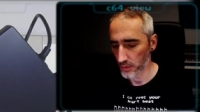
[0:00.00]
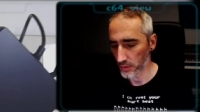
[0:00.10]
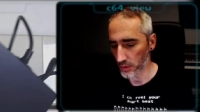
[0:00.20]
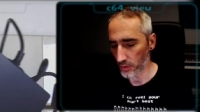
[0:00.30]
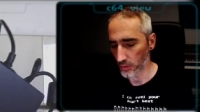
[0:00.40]

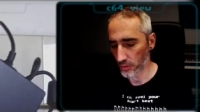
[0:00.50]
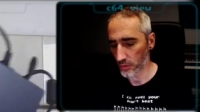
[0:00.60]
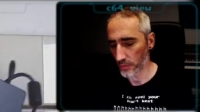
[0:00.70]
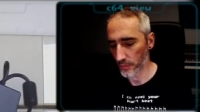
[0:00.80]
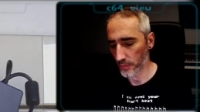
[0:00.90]

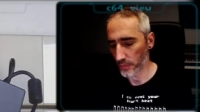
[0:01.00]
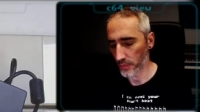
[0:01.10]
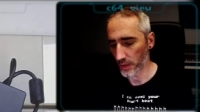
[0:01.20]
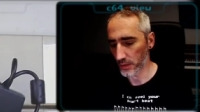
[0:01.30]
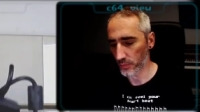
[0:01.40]
So
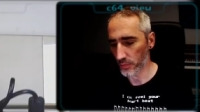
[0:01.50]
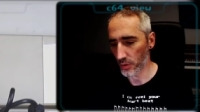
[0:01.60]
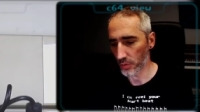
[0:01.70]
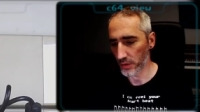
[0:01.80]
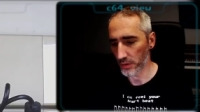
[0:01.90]
that's
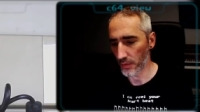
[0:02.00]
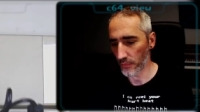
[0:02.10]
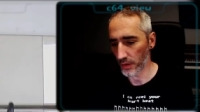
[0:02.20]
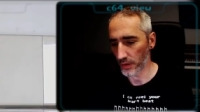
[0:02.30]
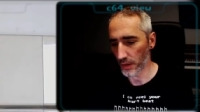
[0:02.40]
probably
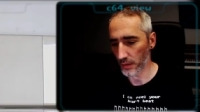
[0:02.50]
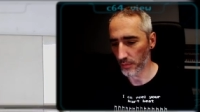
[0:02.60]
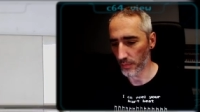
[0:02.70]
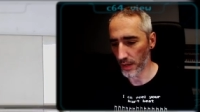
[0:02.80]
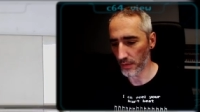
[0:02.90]
something that
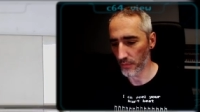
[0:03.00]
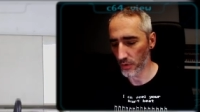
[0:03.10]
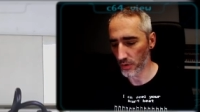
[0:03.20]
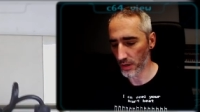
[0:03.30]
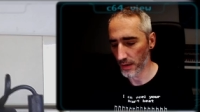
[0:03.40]
might
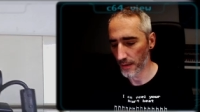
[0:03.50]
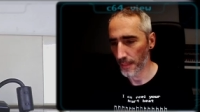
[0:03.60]
work.